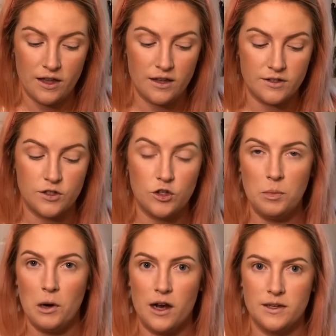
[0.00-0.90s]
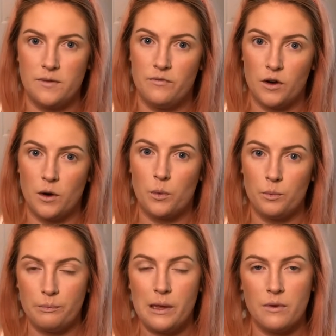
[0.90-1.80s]
think it's super awesome for
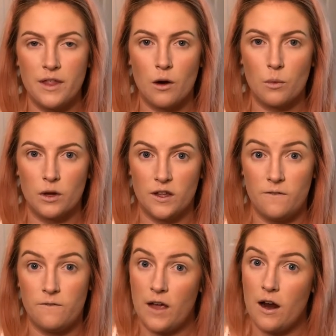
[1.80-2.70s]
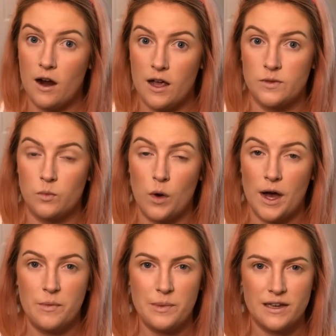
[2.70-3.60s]
people that are really fair as
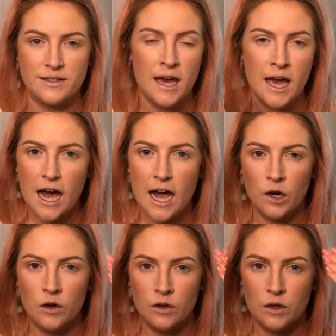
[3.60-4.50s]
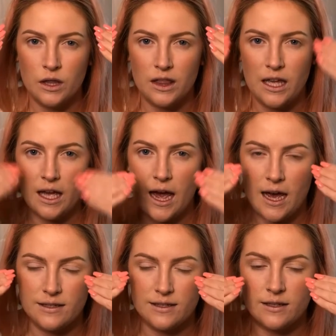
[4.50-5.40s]
well, because I don't think it
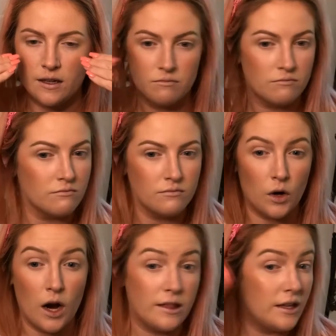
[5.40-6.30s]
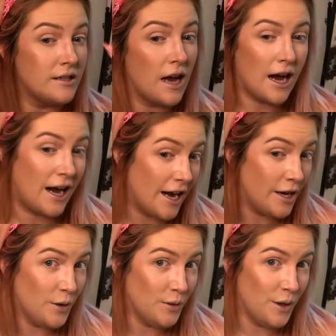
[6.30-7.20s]
has, or at least I
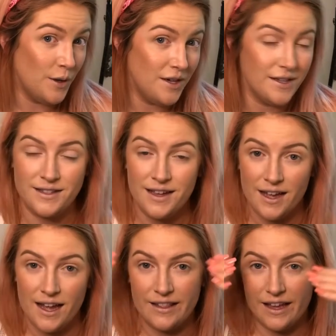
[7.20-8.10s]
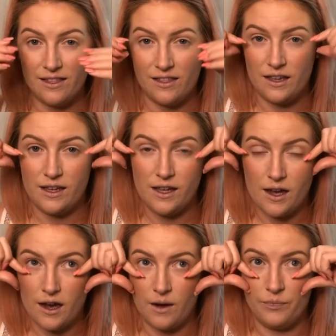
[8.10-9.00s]
don't notice like the
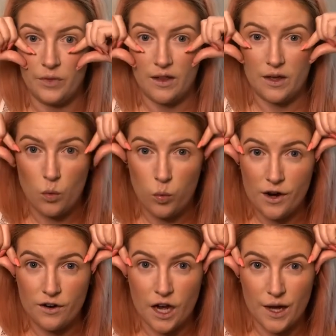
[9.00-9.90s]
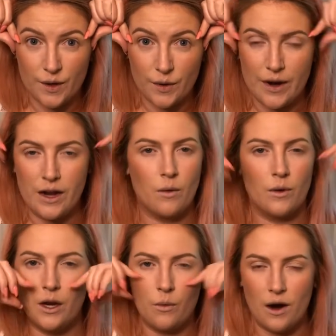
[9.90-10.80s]
like a weird color right here,
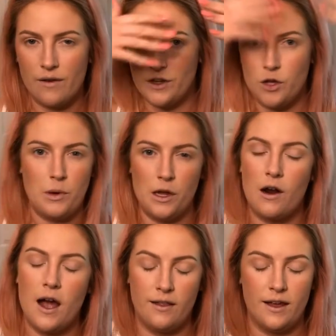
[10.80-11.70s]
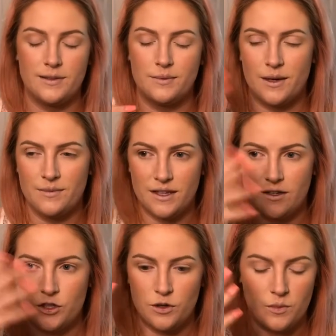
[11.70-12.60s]
you know, wherever you put your highlight sometimes
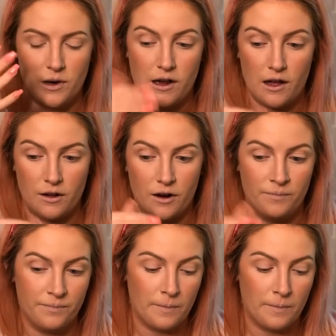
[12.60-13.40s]
it shows a weird color,